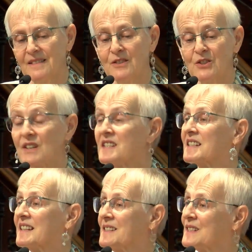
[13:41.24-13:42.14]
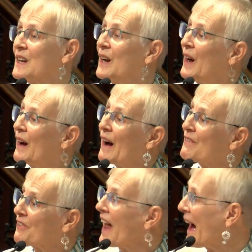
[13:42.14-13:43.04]
just as a
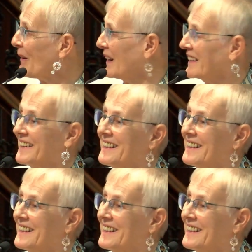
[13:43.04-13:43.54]
flower